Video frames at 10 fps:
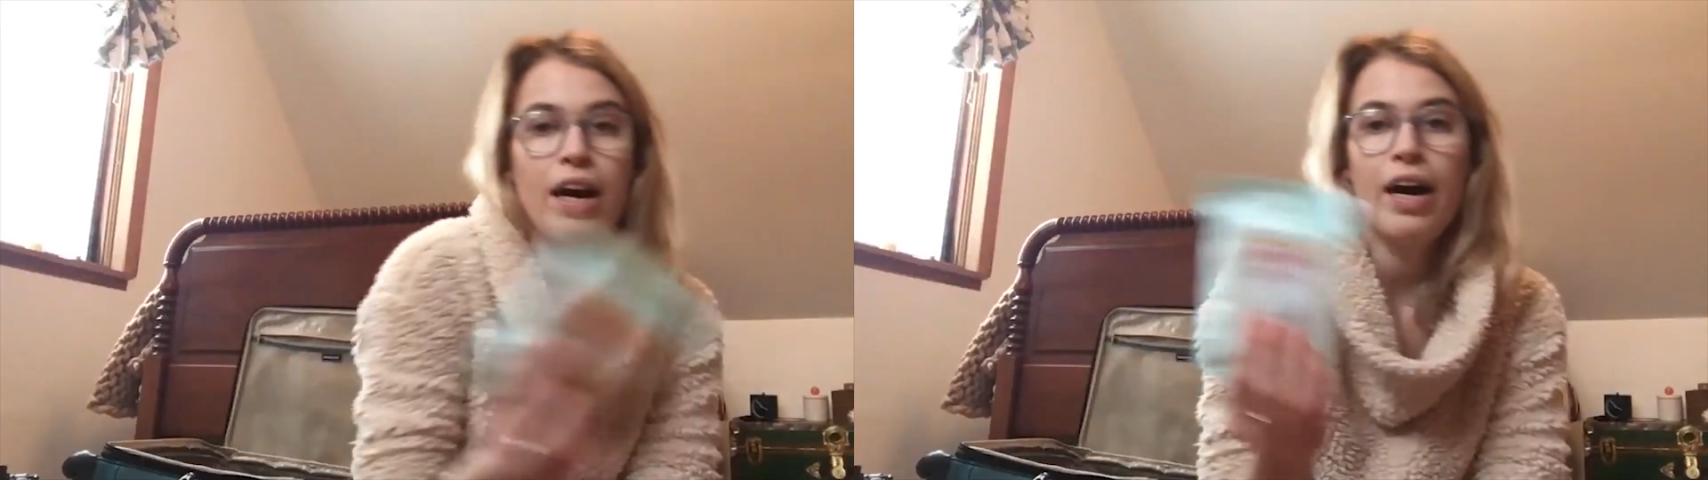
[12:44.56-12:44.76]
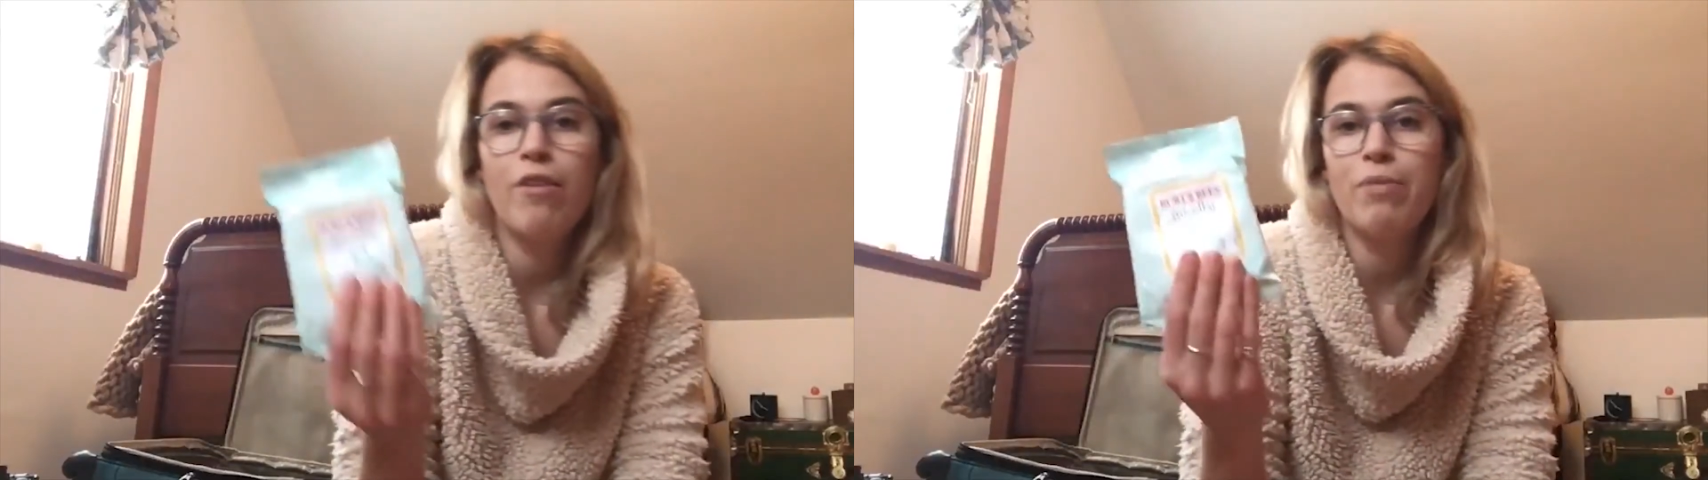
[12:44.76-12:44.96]

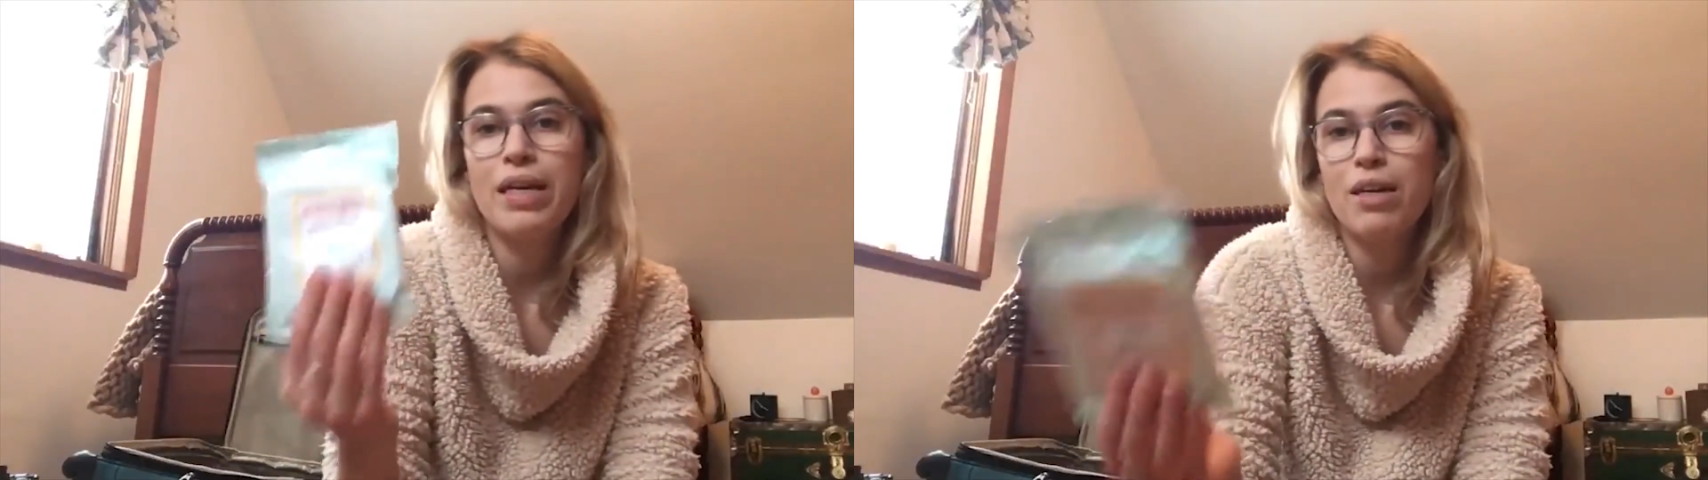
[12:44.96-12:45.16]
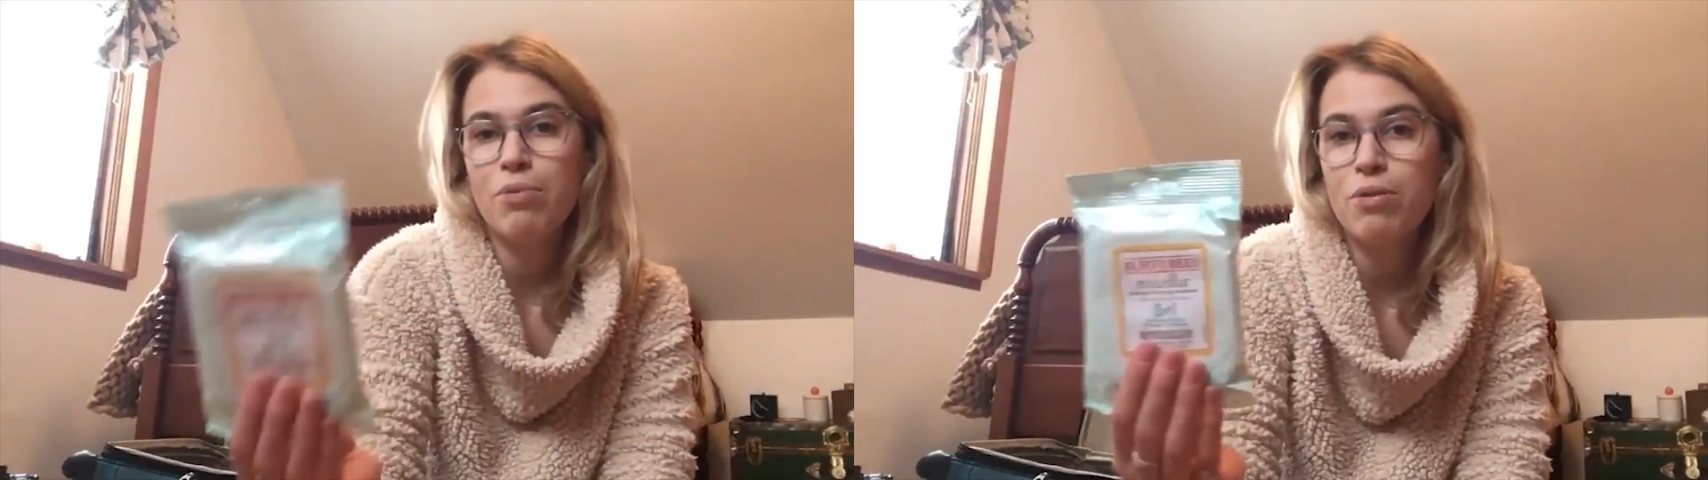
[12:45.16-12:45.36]
I have
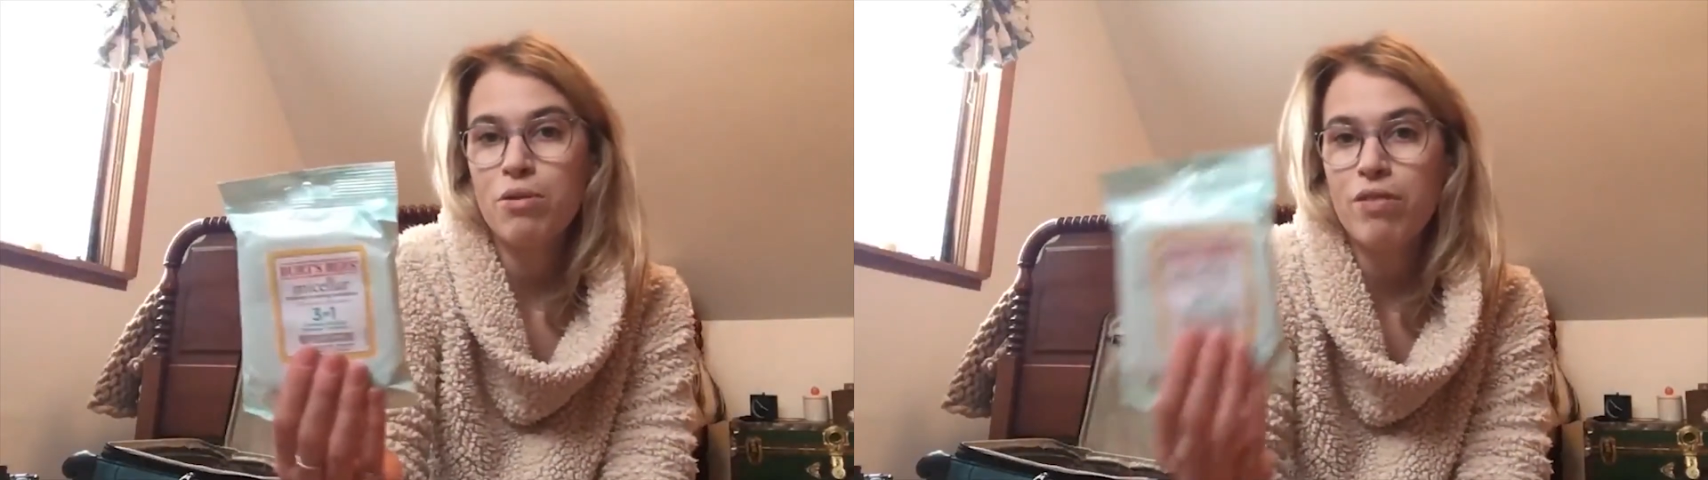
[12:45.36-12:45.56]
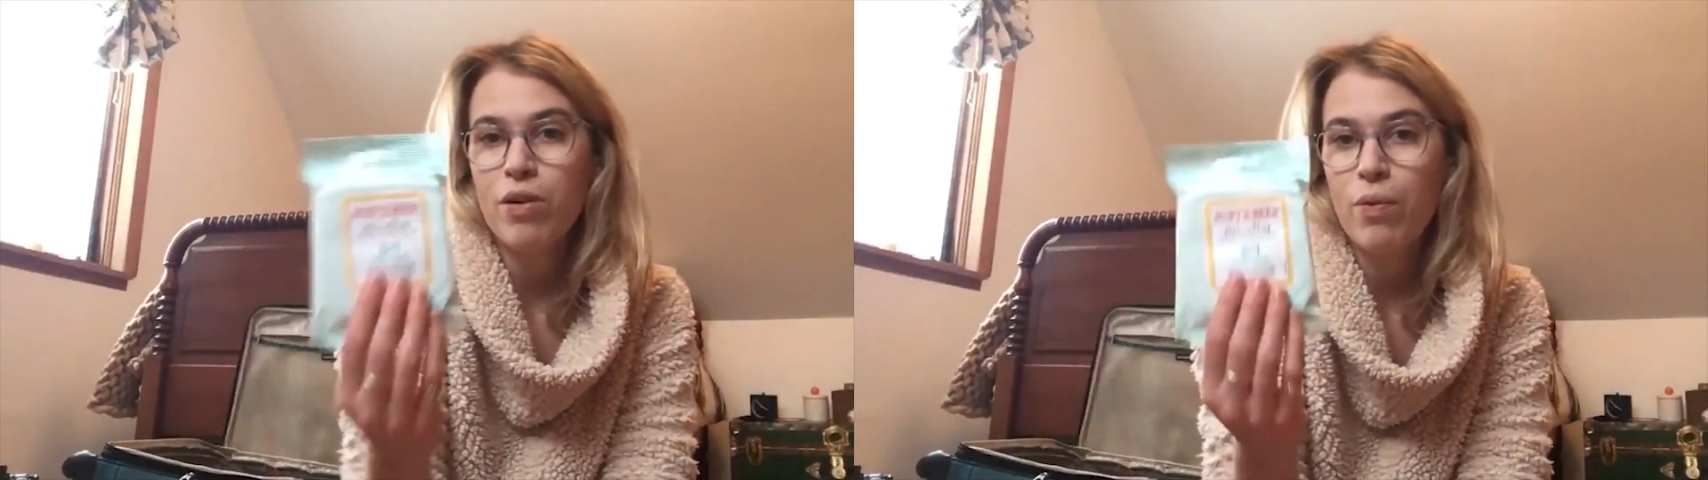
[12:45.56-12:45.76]
makeup
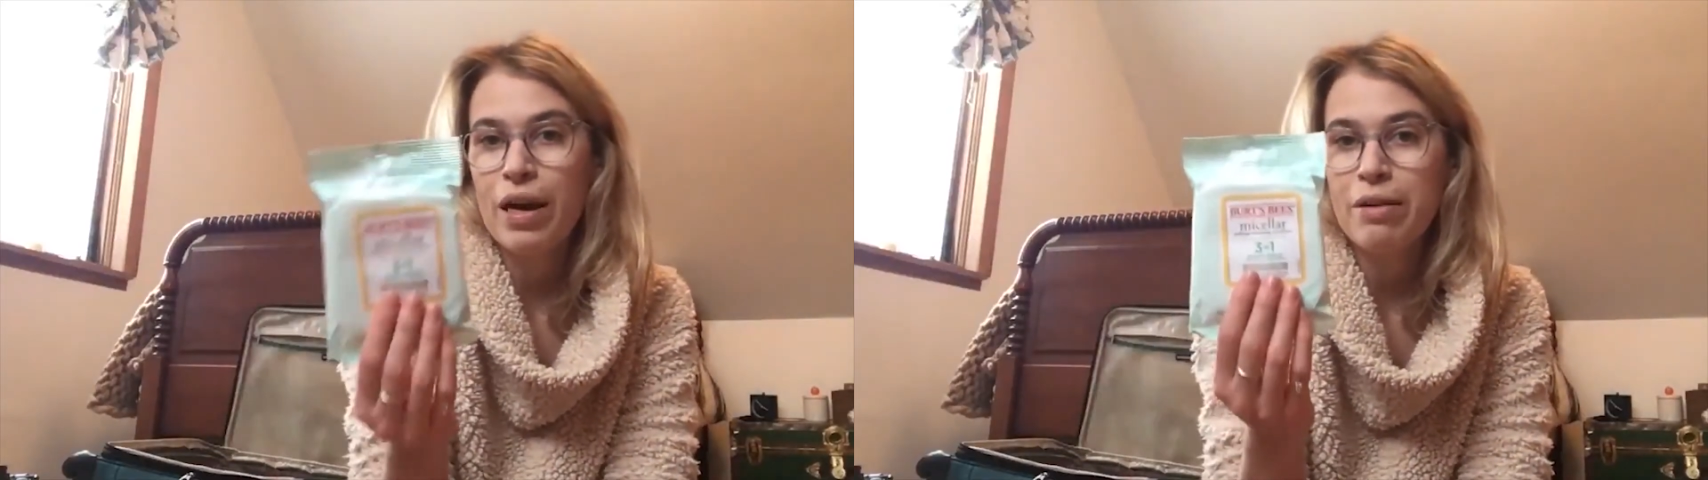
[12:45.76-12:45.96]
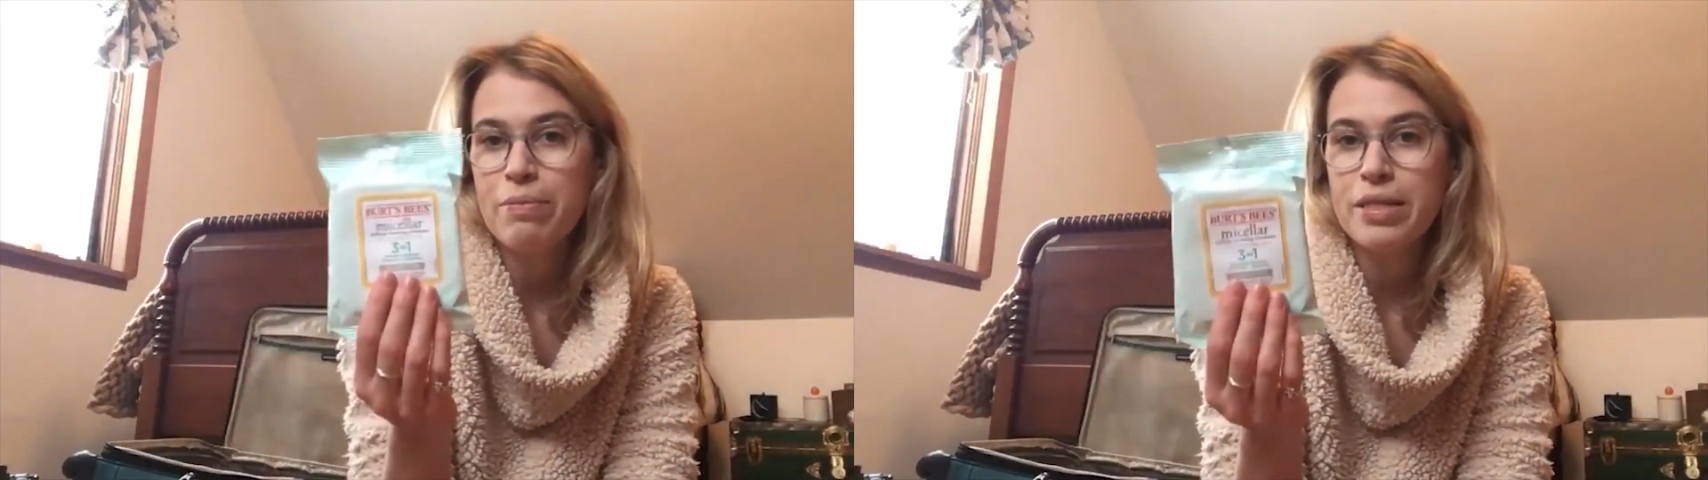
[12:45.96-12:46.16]
removing
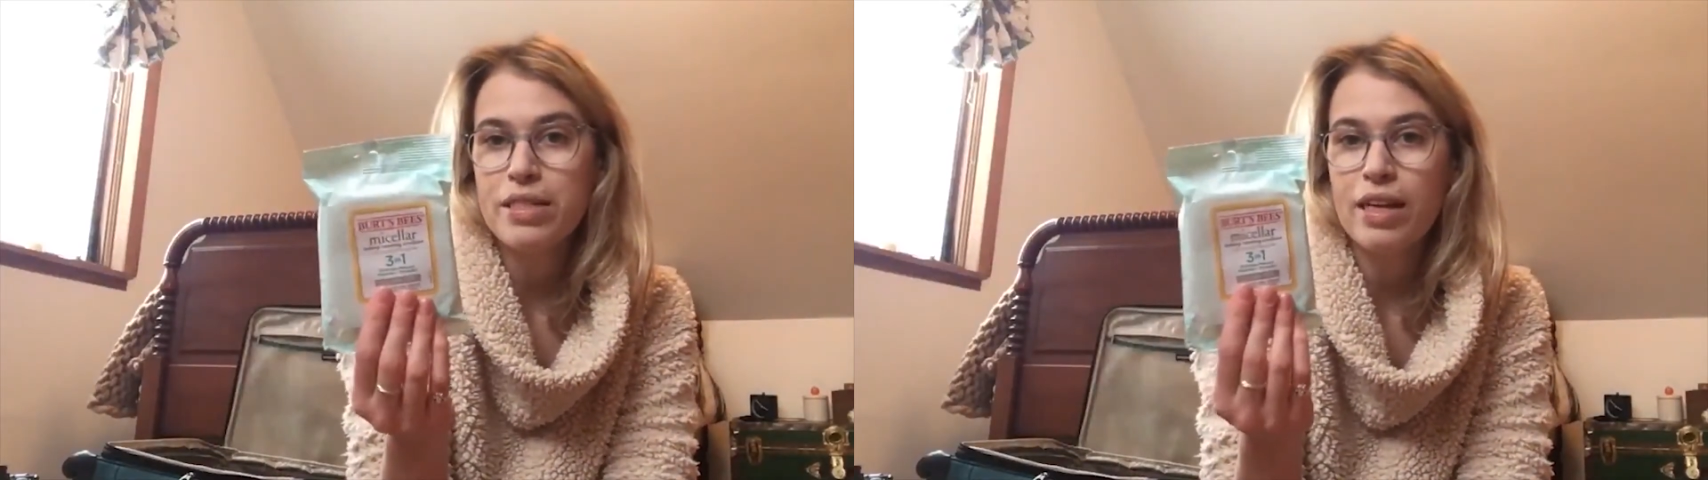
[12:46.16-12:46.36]
wipes